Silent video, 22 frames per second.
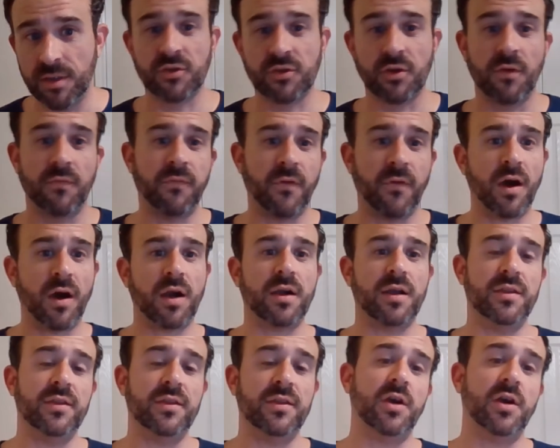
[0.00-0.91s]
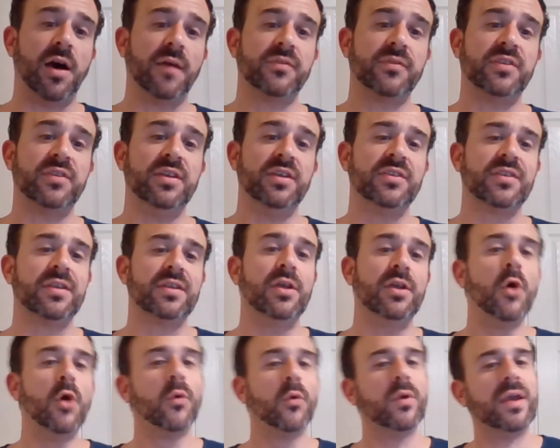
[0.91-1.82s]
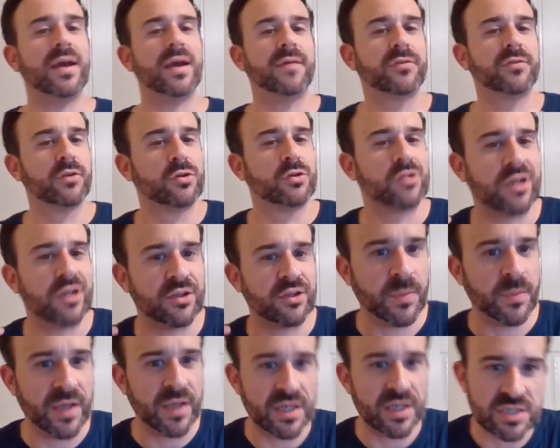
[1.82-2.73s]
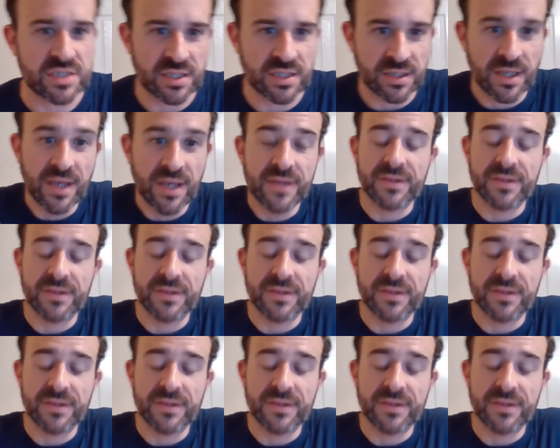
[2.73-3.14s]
so far in the offseason, we have to address pitching.